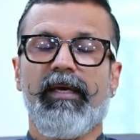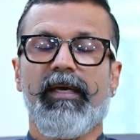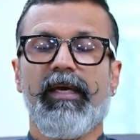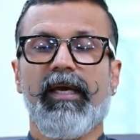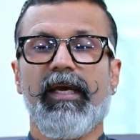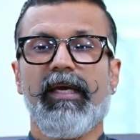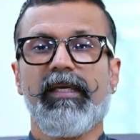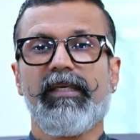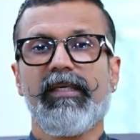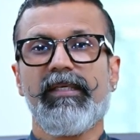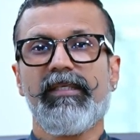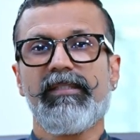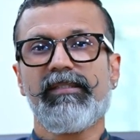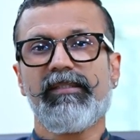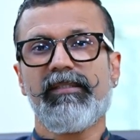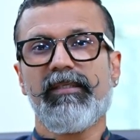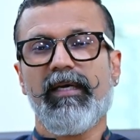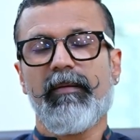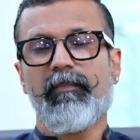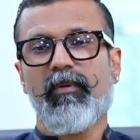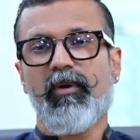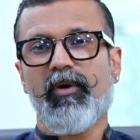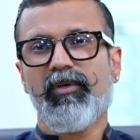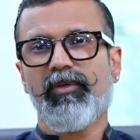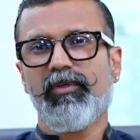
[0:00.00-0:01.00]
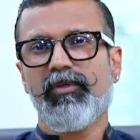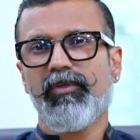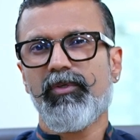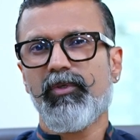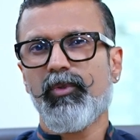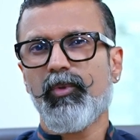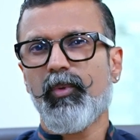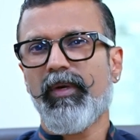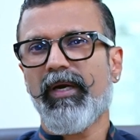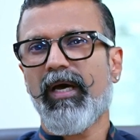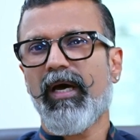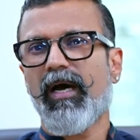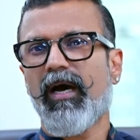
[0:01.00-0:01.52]
it is about
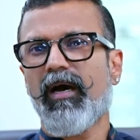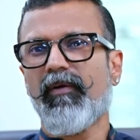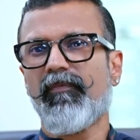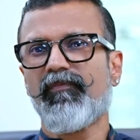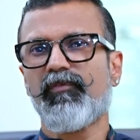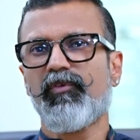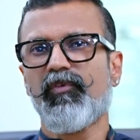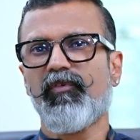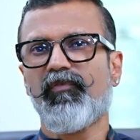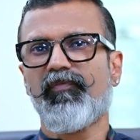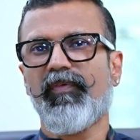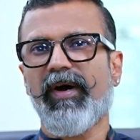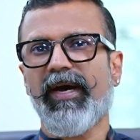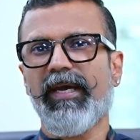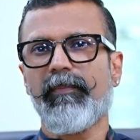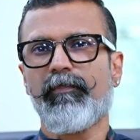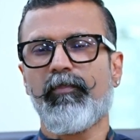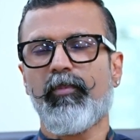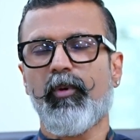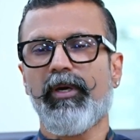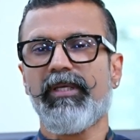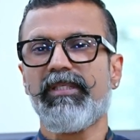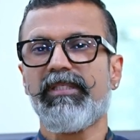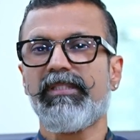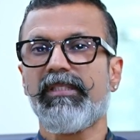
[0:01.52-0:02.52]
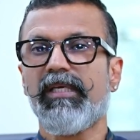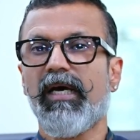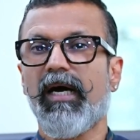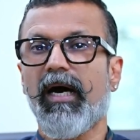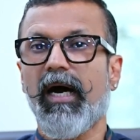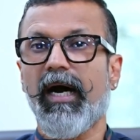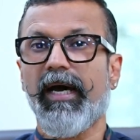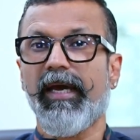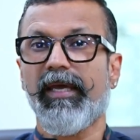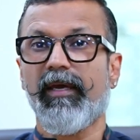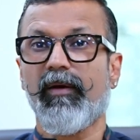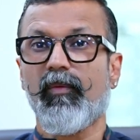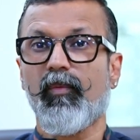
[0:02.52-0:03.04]
2.5 to 5 points
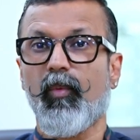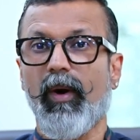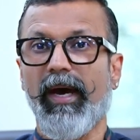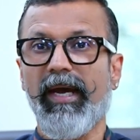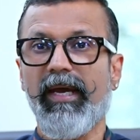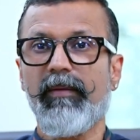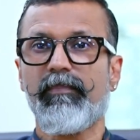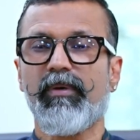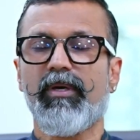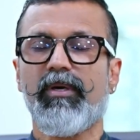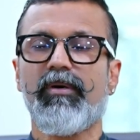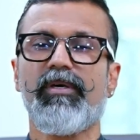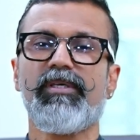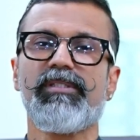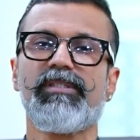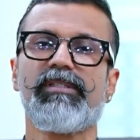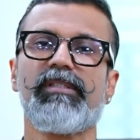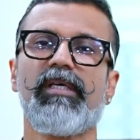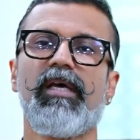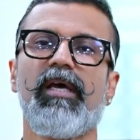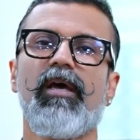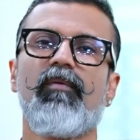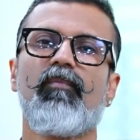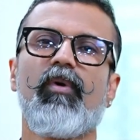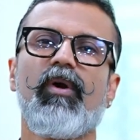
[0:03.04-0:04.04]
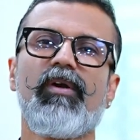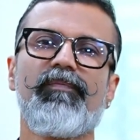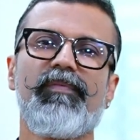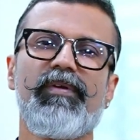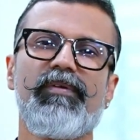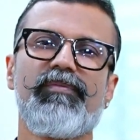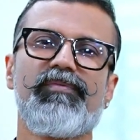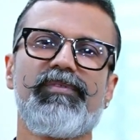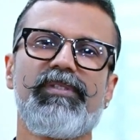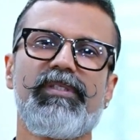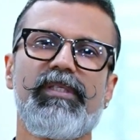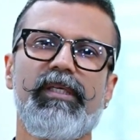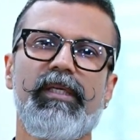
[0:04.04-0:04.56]
higher. Why? Because what we've
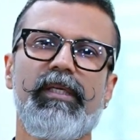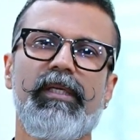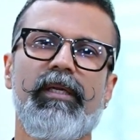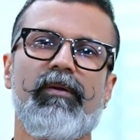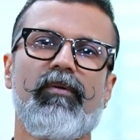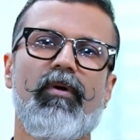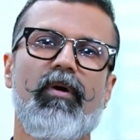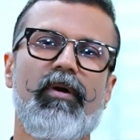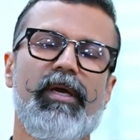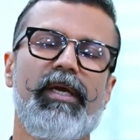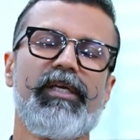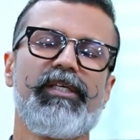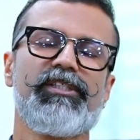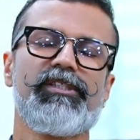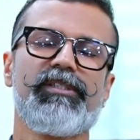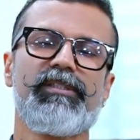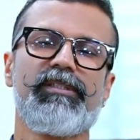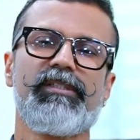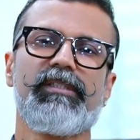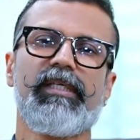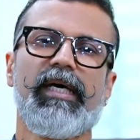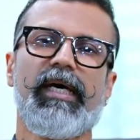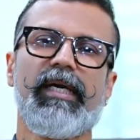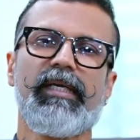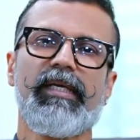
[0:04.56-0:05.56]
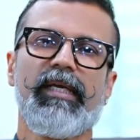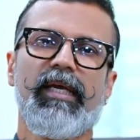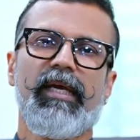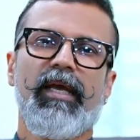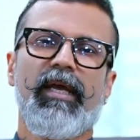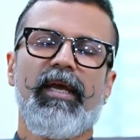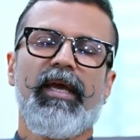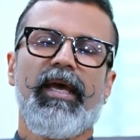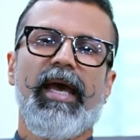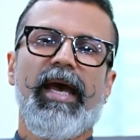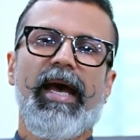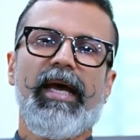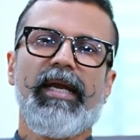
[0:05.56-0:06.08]
seen in Caucasians that
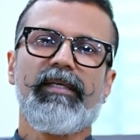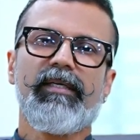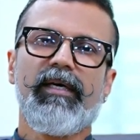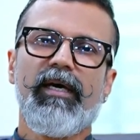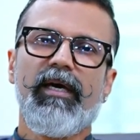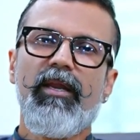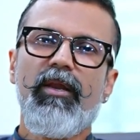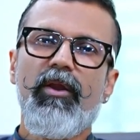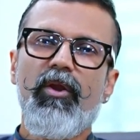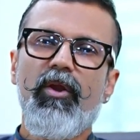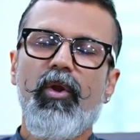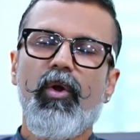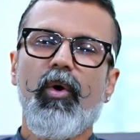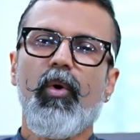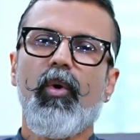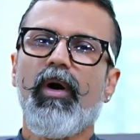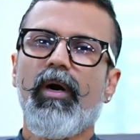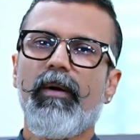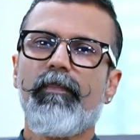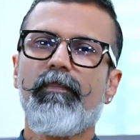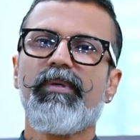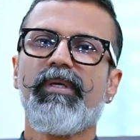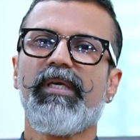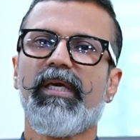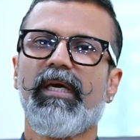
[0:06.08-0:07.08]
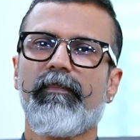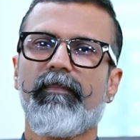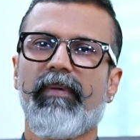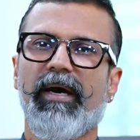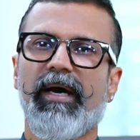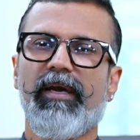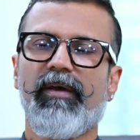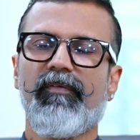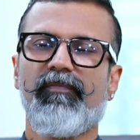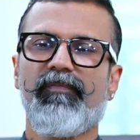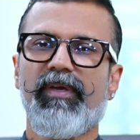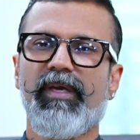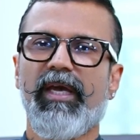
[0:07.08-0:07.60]
at a lower
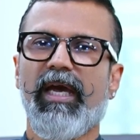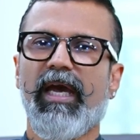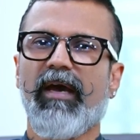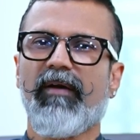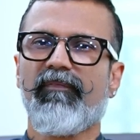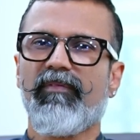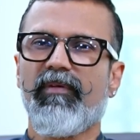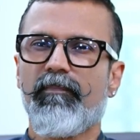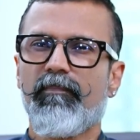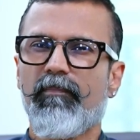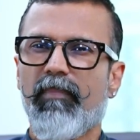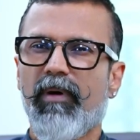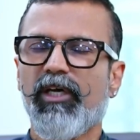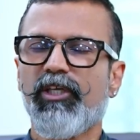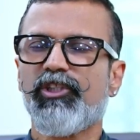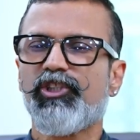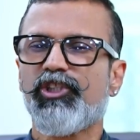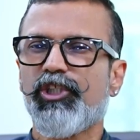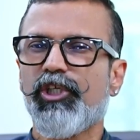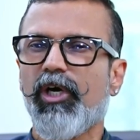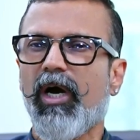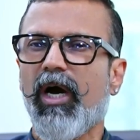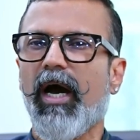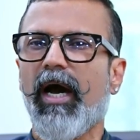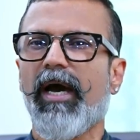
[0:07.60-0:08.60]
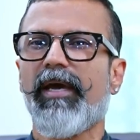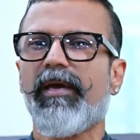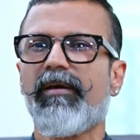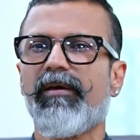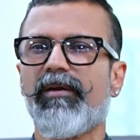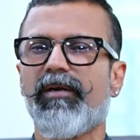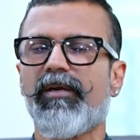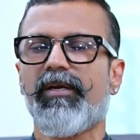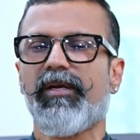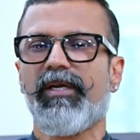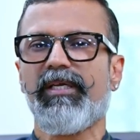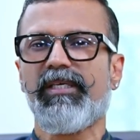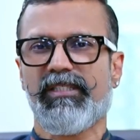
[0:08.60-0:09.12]
BMI, we have a much
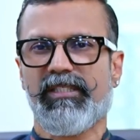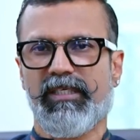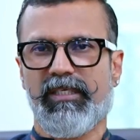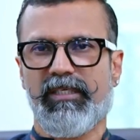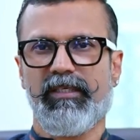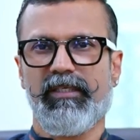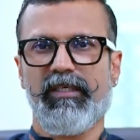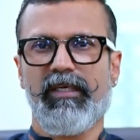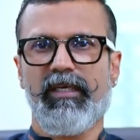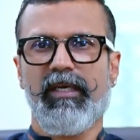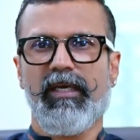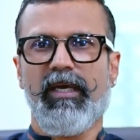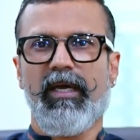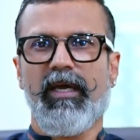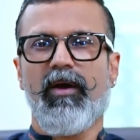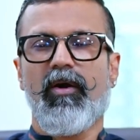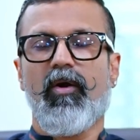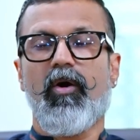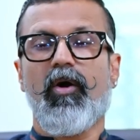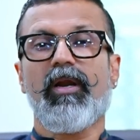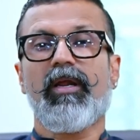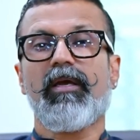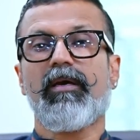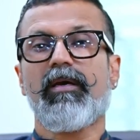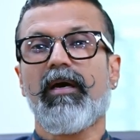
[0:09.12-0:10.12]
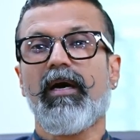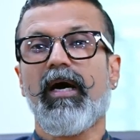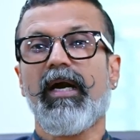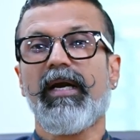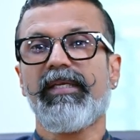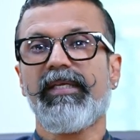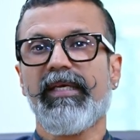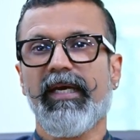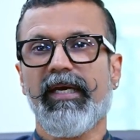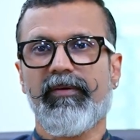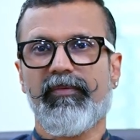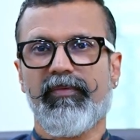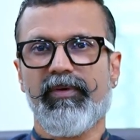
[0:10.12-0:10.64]
higher risk or
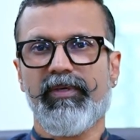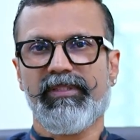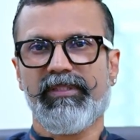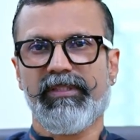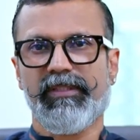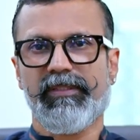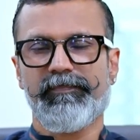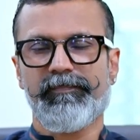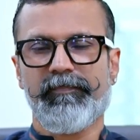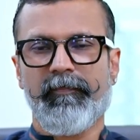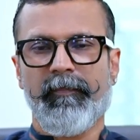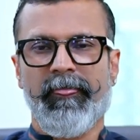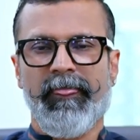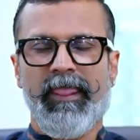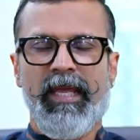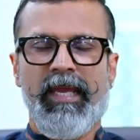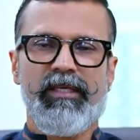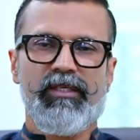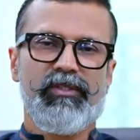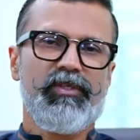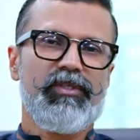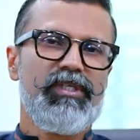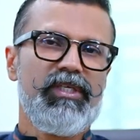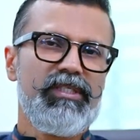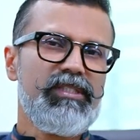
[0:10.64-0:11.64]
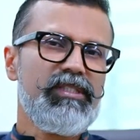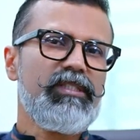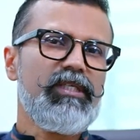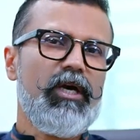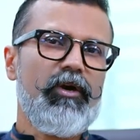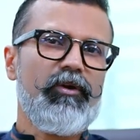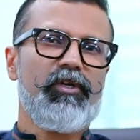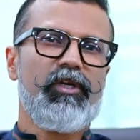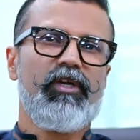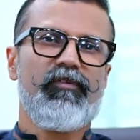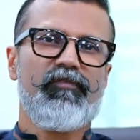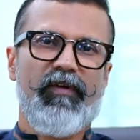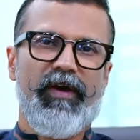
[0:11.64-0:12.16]
cardiac risk. So this is how
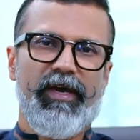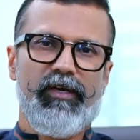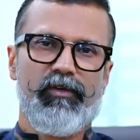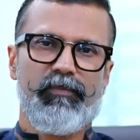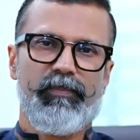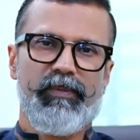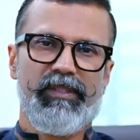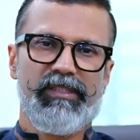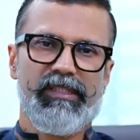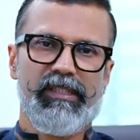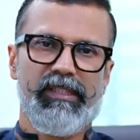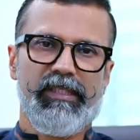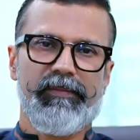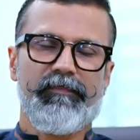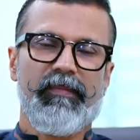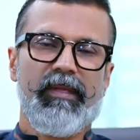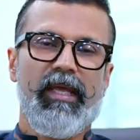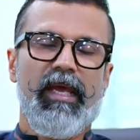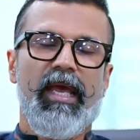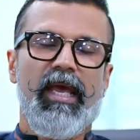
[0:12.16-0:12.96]
you define obesity.